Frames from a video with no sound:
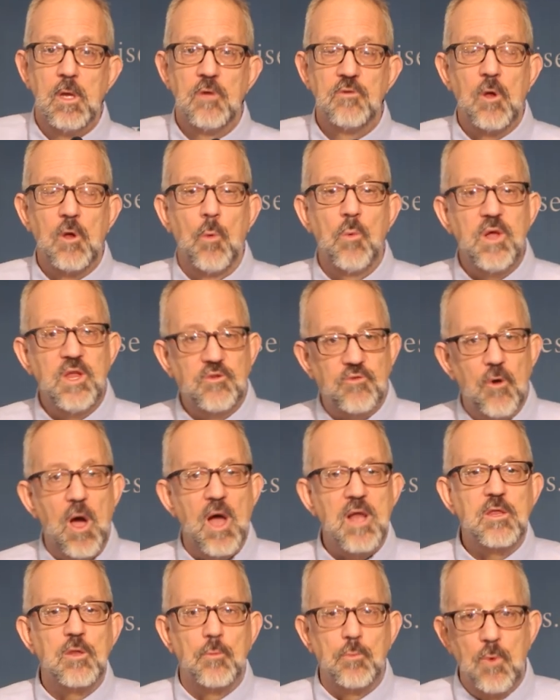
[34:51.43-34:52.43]
So we
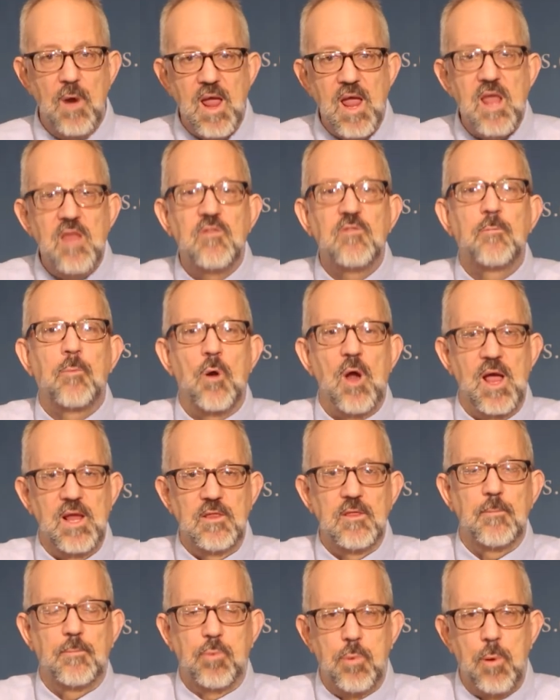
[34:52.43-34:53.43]
tried to raise
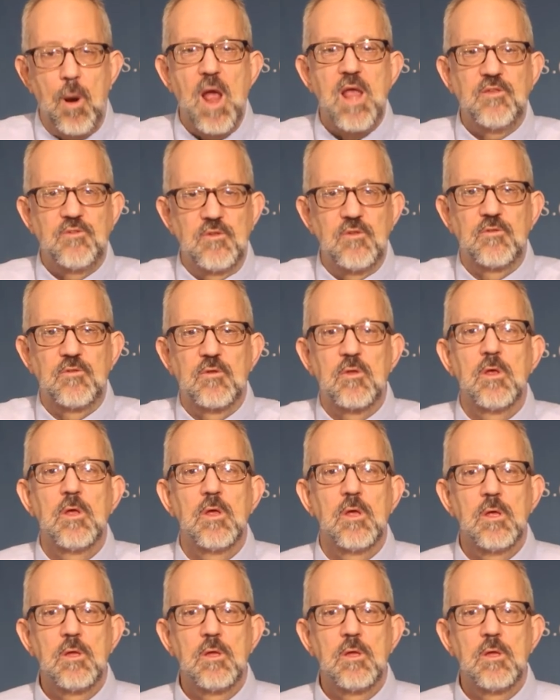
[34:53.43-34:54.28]
the prices